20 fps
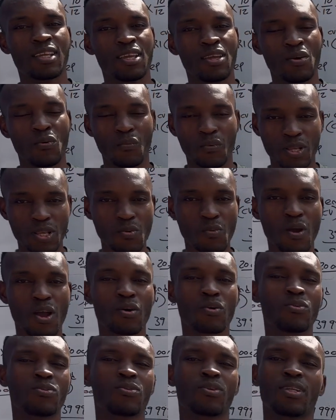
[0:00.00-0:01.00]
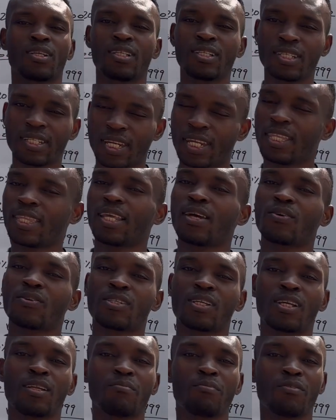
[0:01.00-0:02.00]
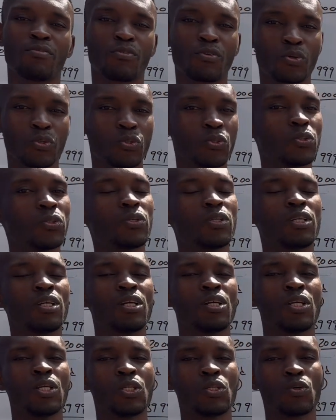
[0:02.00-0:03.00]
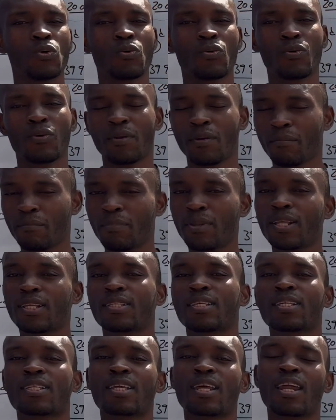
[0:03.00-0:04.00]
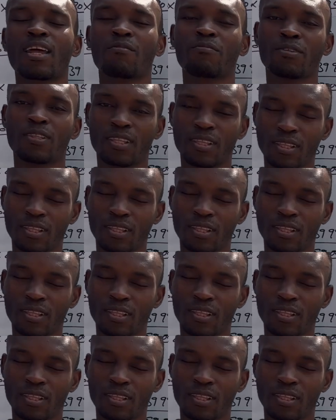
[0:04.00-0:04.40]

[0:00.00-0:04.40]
which we are going to reach 10,000 before June. So please subscribe.